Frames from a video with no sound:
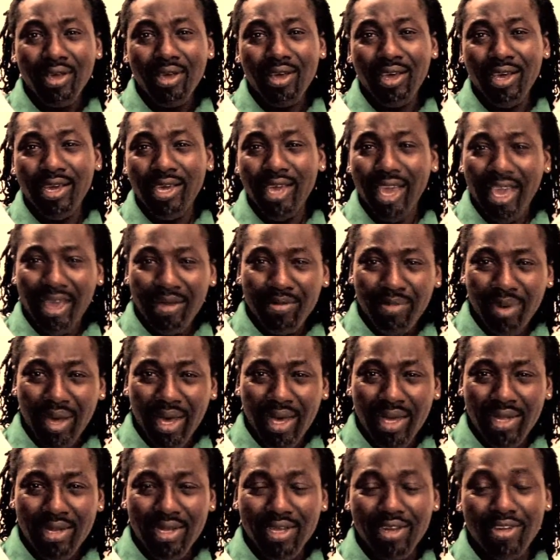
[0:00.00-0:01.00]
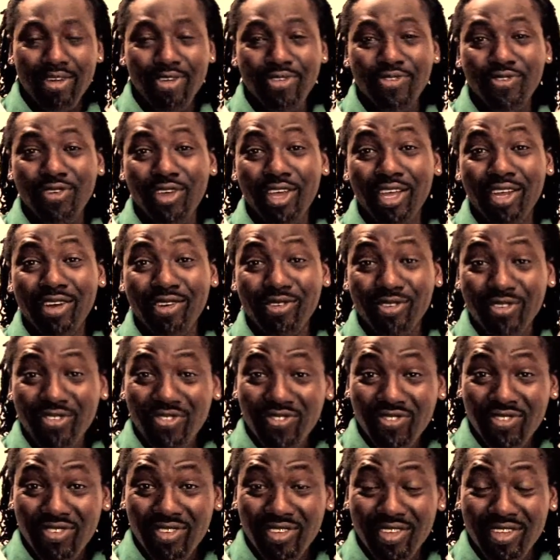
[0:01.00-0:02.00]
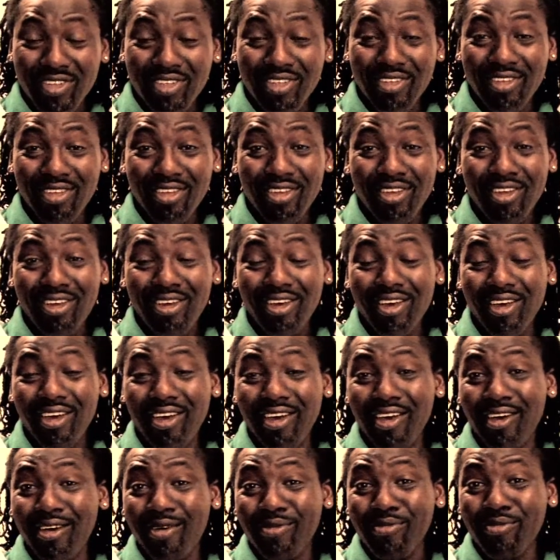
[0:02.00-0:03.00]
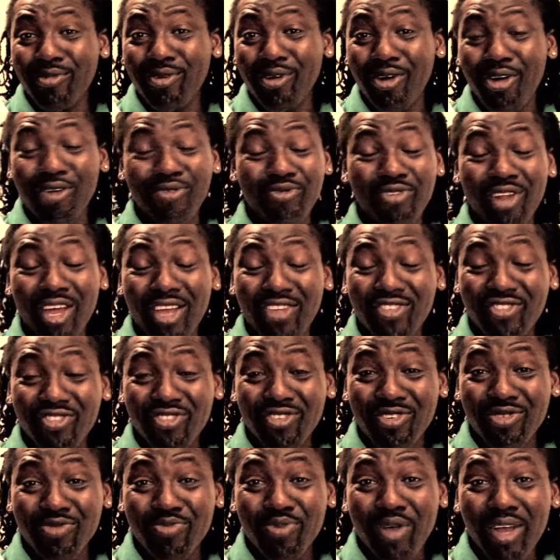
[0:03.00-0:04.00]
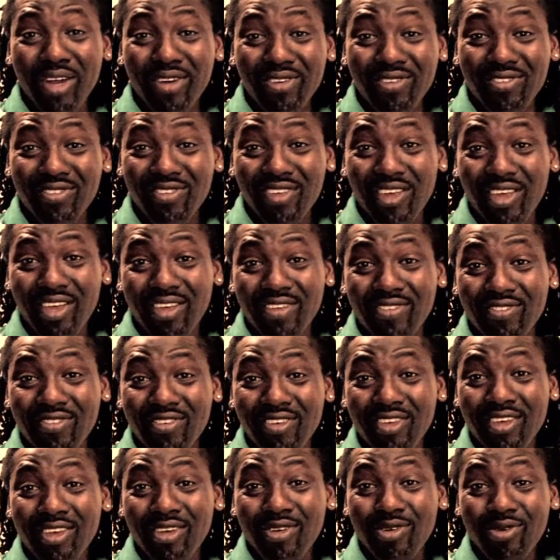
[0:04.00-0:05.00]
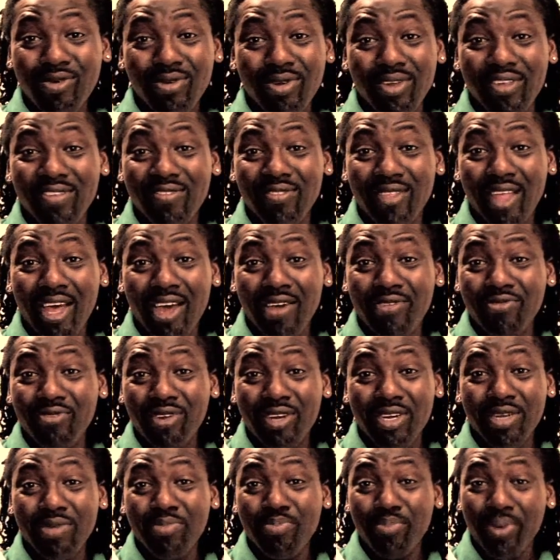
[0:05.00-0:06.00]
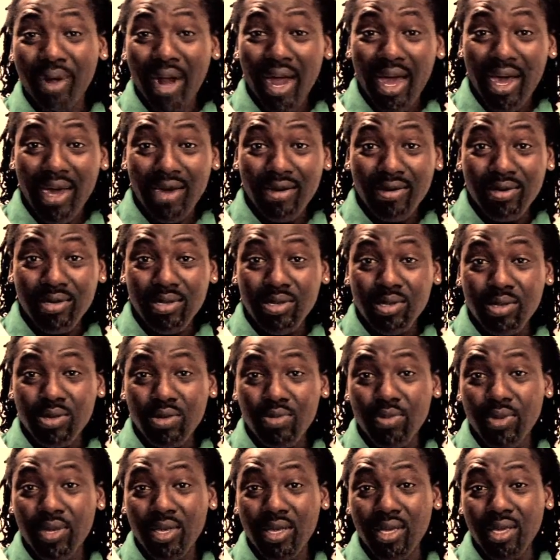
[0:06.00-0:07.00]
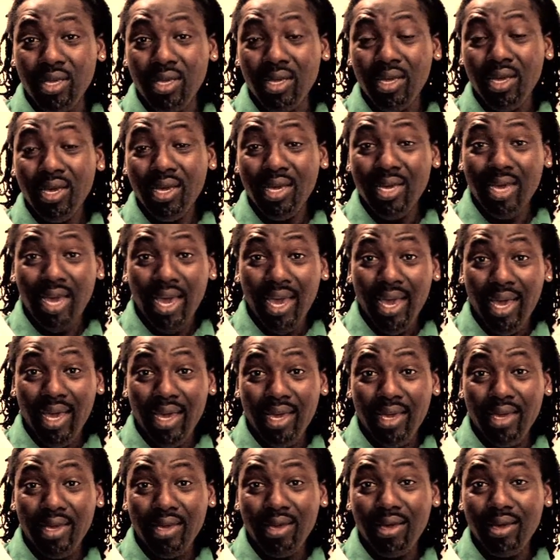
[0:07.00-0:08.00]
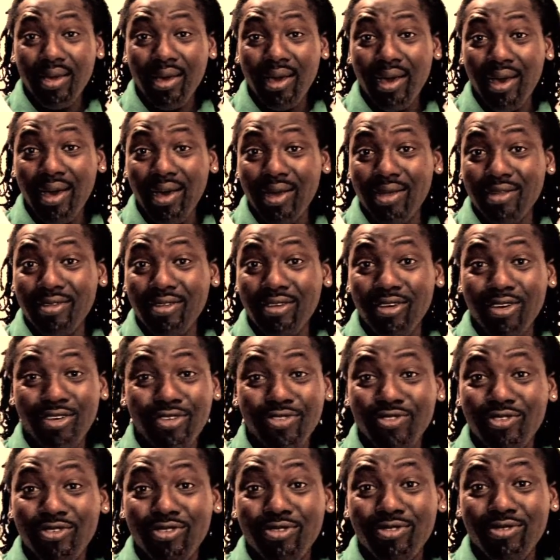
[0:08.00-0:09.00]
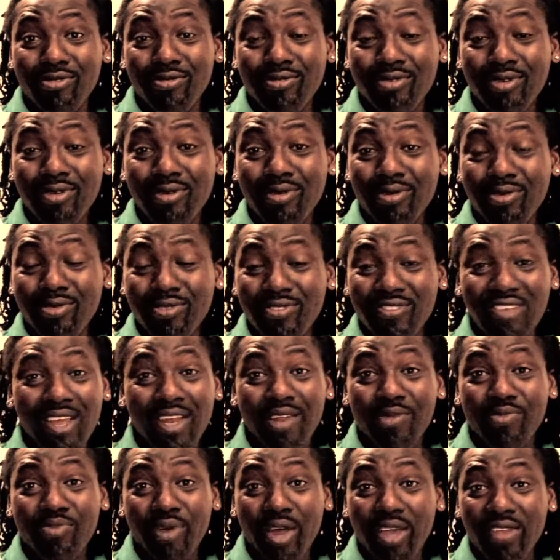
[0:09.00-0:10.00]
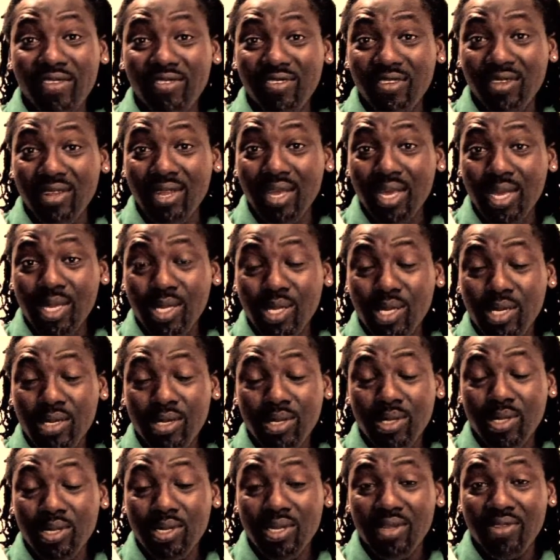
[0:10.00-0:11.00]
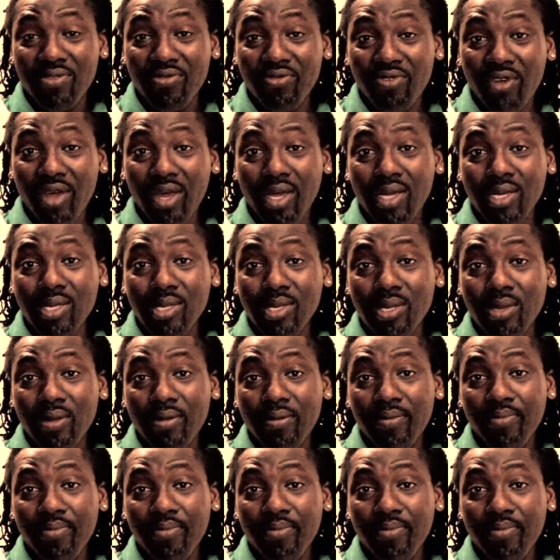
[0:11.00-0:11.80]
a gay man, and also a Christian of Nigerian parentage who is now very proud to be gay and also celebrating his Christian faith.